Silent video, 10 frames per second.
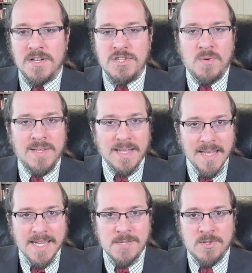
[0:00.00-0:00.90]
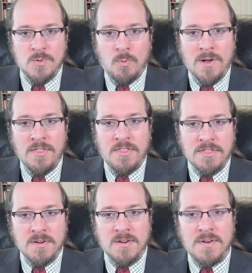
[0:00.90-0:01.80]
showing that each was
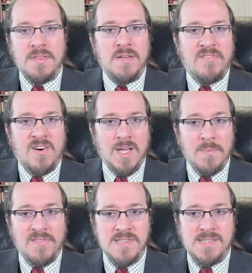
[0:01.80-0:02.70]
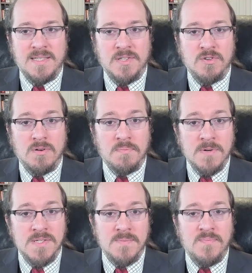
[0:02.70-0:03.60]
1/3 the volume of a cylinder or
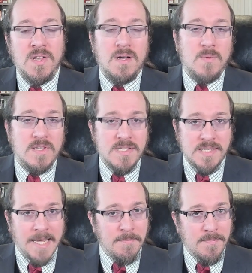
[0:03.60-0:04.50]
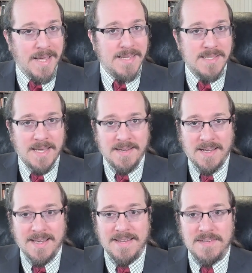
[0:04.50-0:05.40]
prism with the same base and
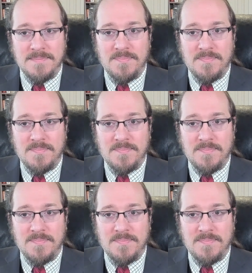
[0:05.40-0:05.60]
height.